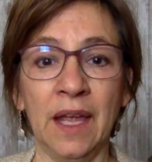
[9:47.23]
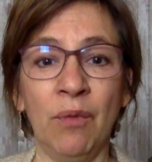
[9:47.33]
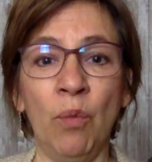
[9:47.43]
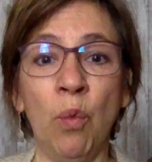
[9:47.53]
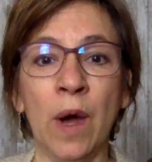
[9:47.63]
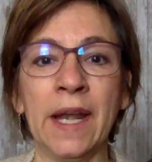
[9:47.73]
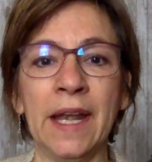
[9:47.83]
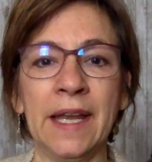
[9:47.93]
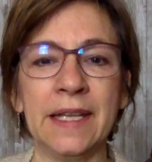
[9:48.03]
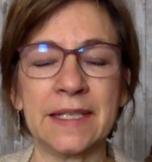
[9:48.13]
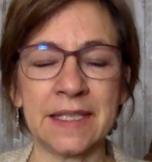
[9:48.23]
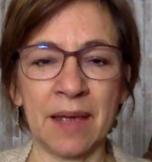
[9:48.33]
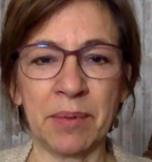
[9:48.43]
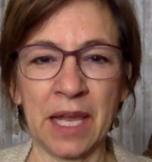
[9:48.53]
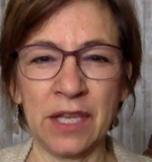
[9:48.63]
And what
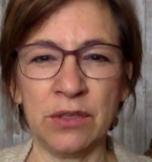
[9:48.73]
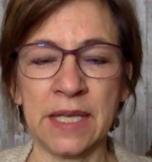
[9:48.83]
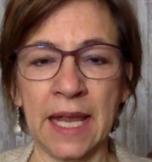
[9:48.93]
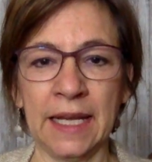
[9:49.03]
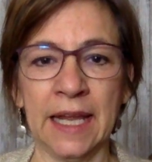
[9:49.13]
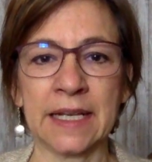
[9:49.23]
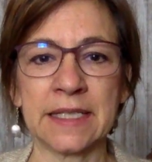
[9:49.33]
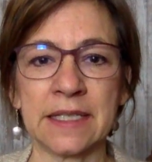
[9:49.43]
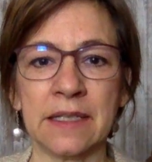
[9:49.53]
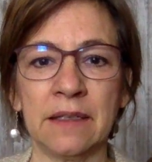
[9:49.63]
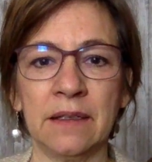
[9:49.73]
step can you take next?